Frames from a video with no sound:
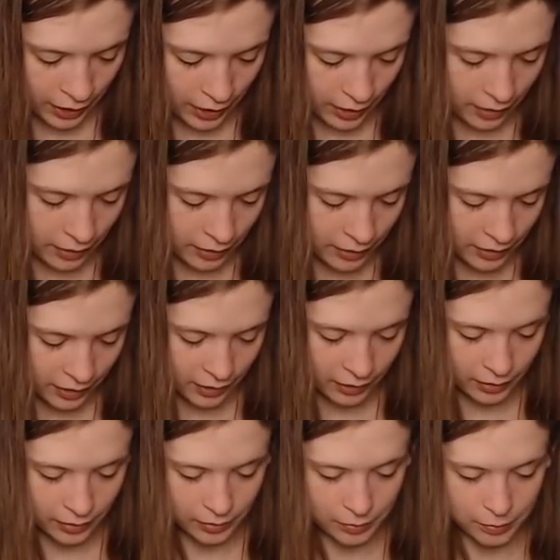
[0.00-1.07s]
Okay.
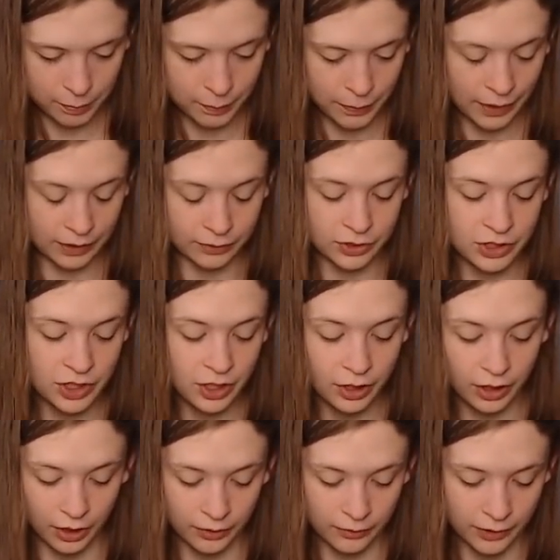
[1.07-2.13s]
Battle for
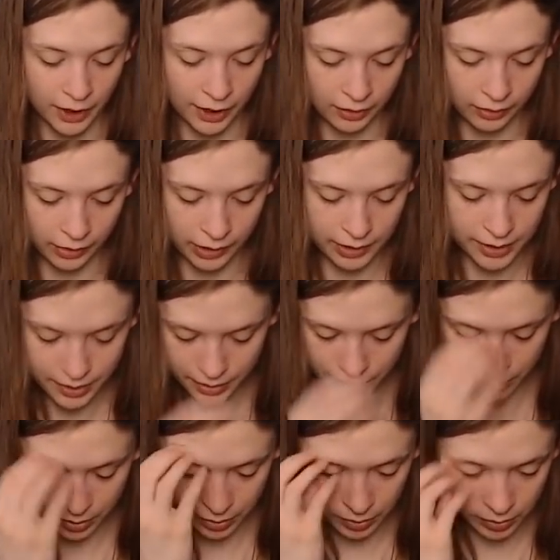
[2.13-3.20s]
Zendikar,
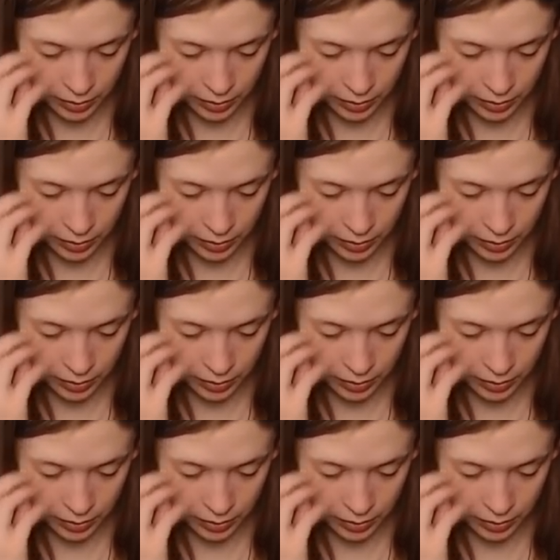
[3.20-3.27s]
colorless.